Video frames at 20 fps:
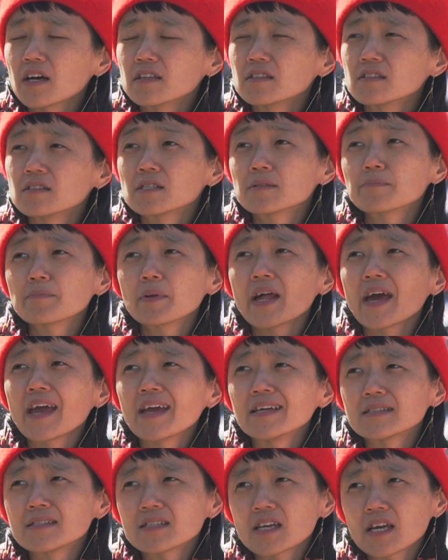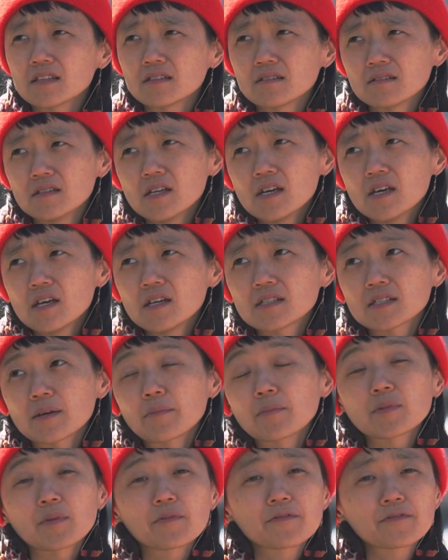displaced, and
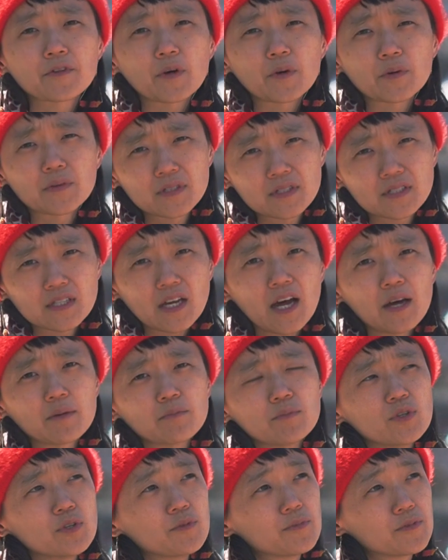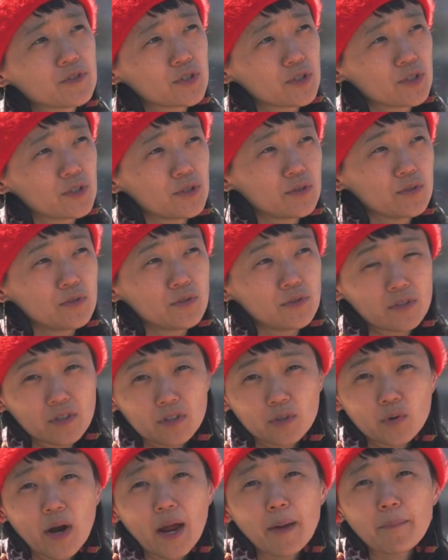some of the folks moved to the
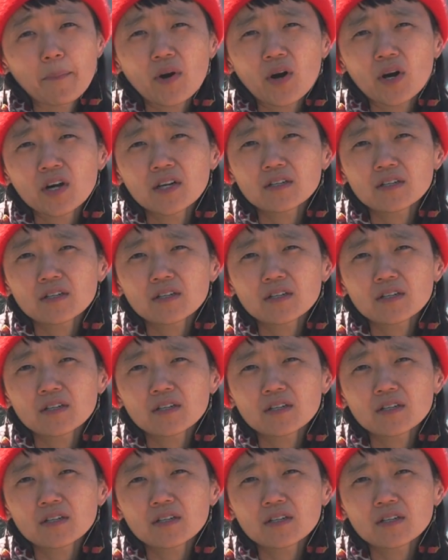craft park,